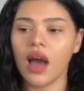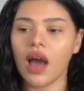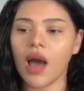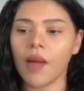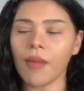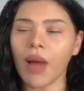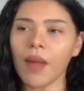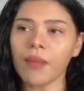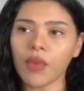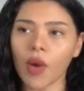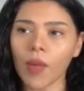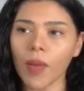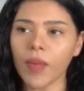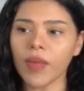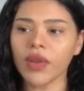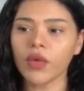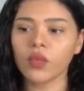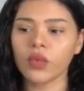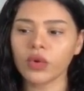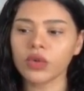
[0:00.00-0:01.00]
Um, I
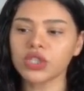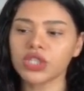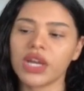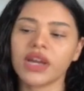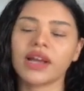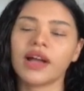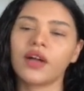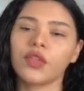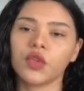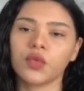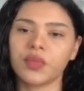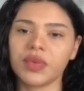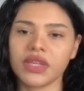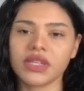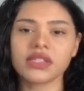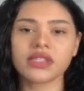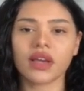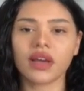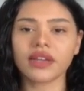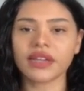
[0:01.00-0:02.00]
probably will check out the
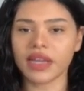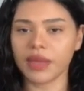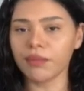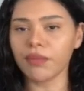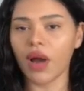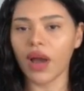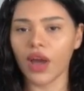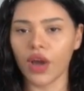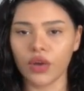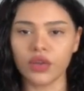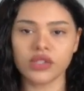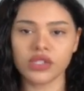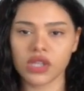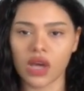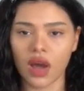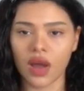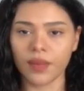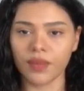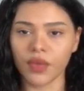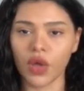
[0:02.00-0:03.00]
B-side in my own
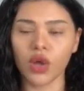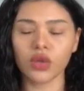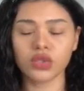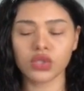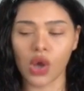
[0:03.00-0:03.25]
time though,